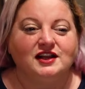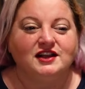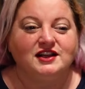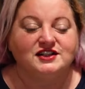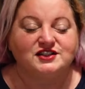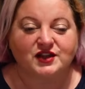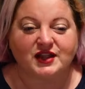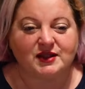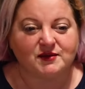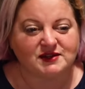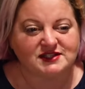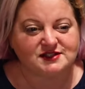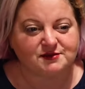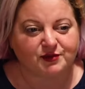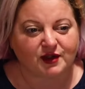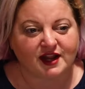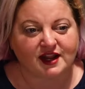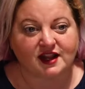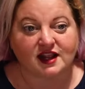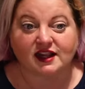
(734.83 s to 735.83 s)
So he wants to
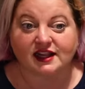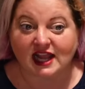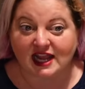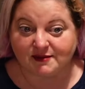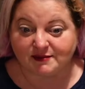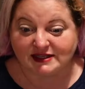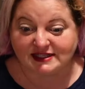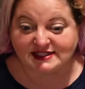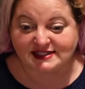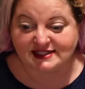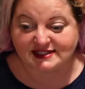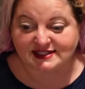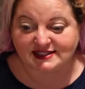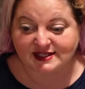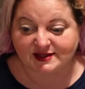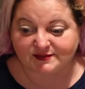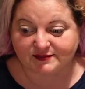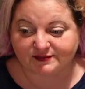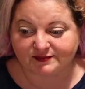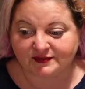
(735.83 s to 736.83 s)
bring a gaming
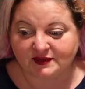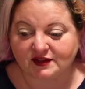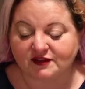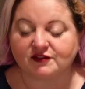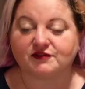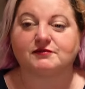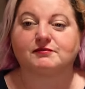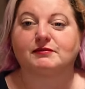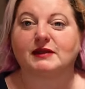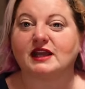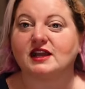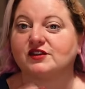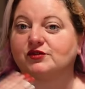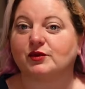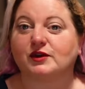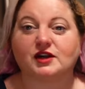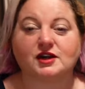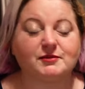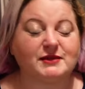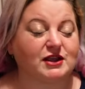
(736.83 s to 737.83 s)
system because
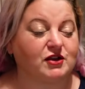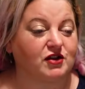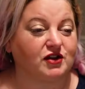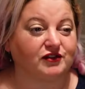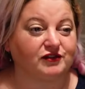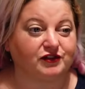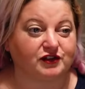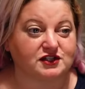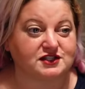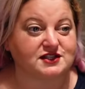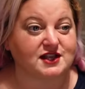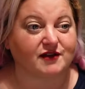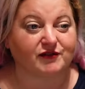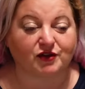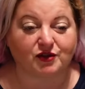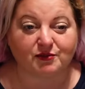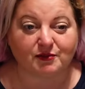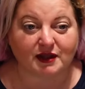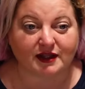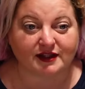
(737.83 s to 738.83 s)
we're going to be gone for
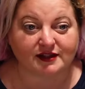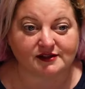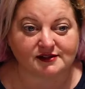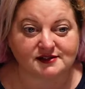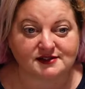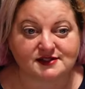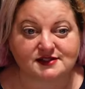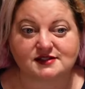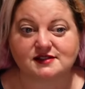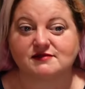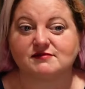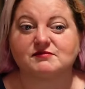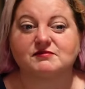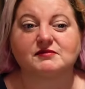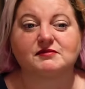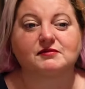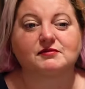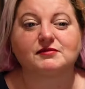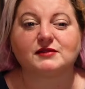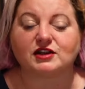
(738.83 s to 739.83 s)
several months.
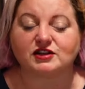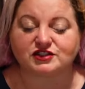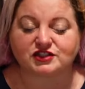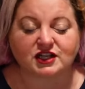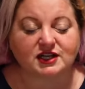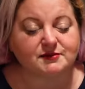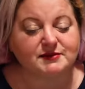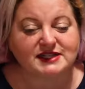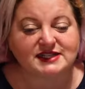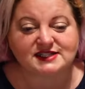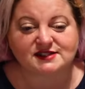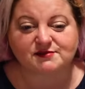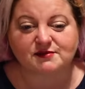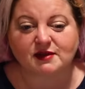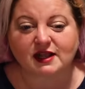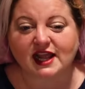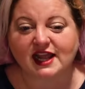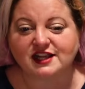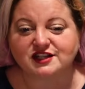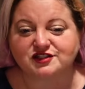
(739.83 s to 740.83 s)
There's going to be some
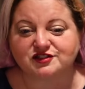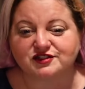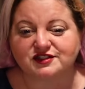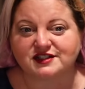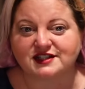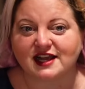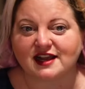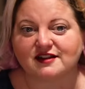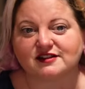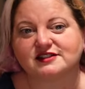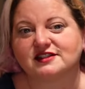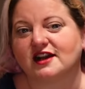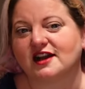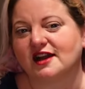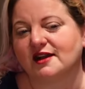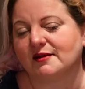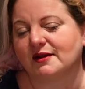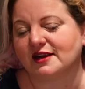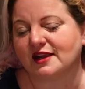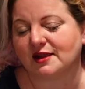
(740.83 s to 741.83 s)
occasional
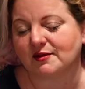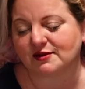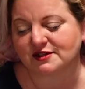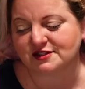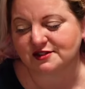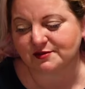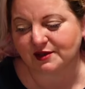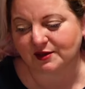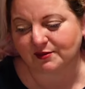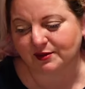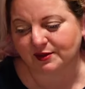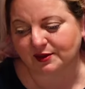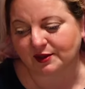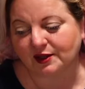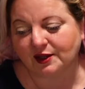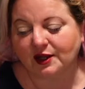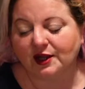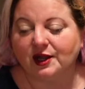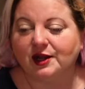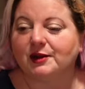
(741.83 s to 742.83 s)
downtime, and he wants to be able to
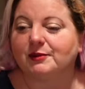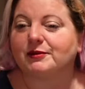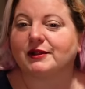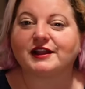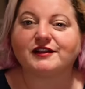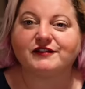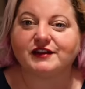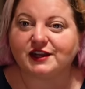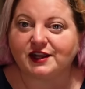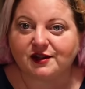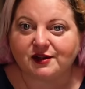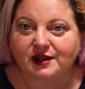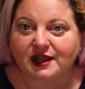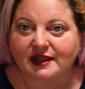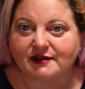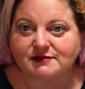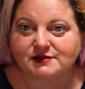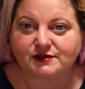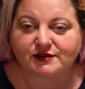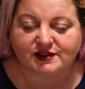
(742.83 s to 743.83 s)
play video
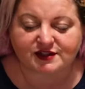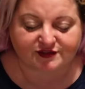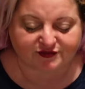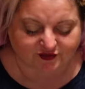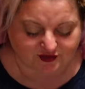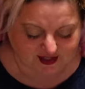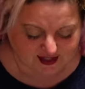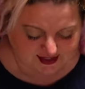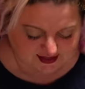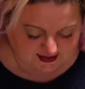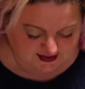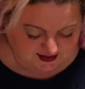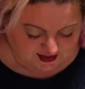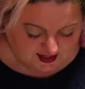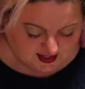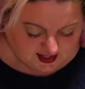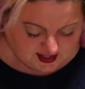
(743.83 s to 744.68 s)
games with his friends.